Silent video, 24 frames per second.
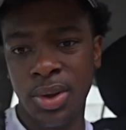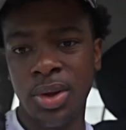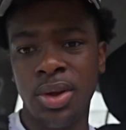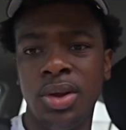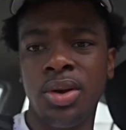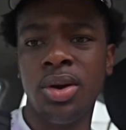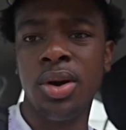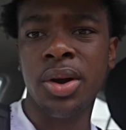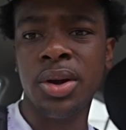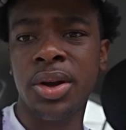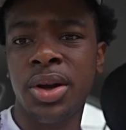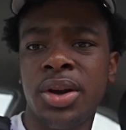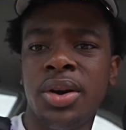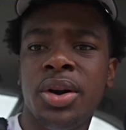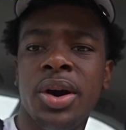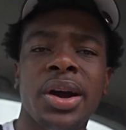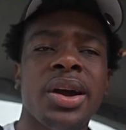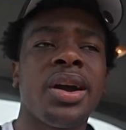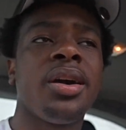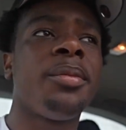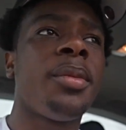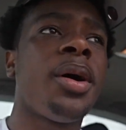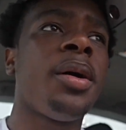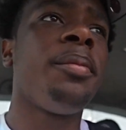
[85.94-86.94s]
you already know I
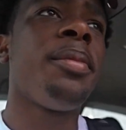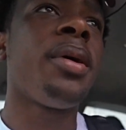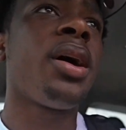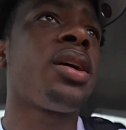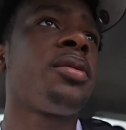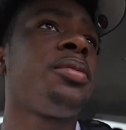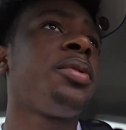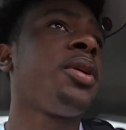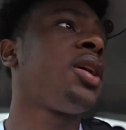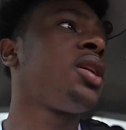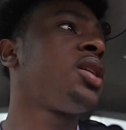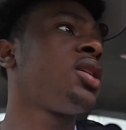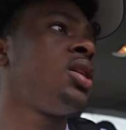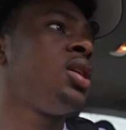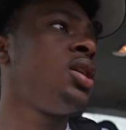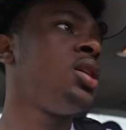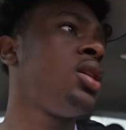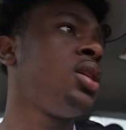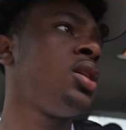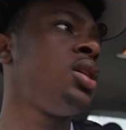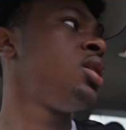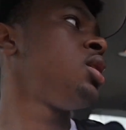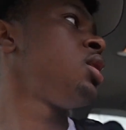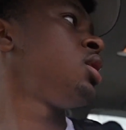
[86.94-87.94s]
got my backpack.
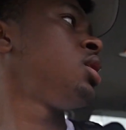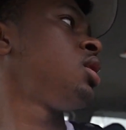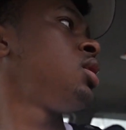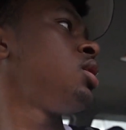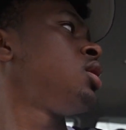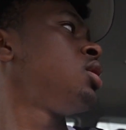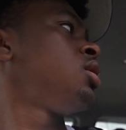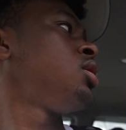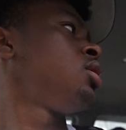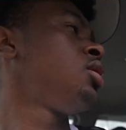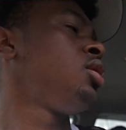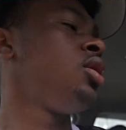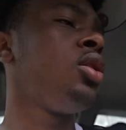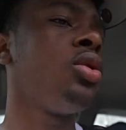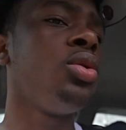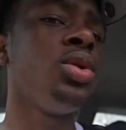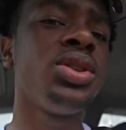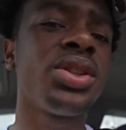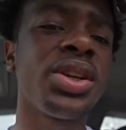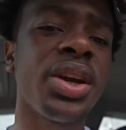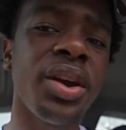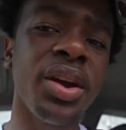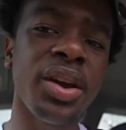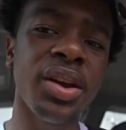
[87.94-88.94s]

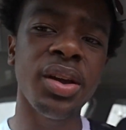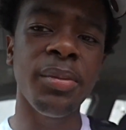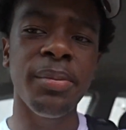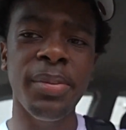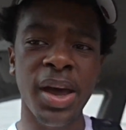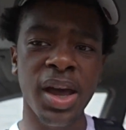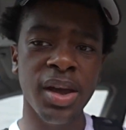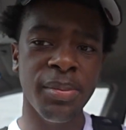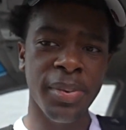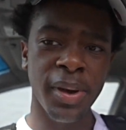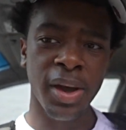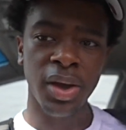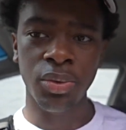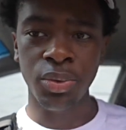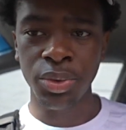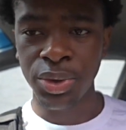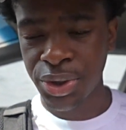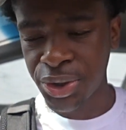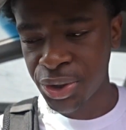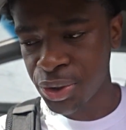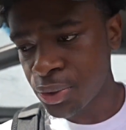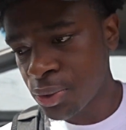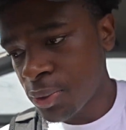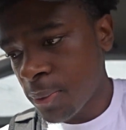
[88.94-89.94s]
Always carry your backpack
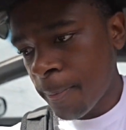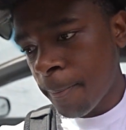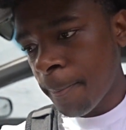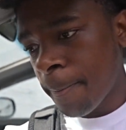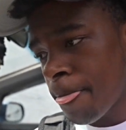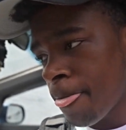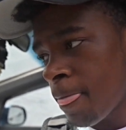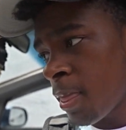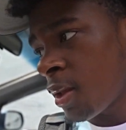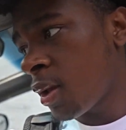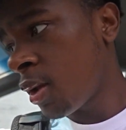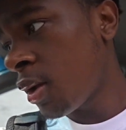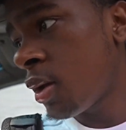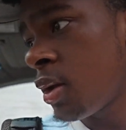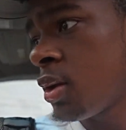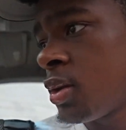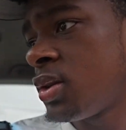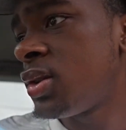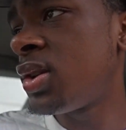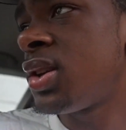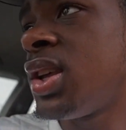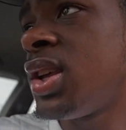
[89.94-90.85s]
with you to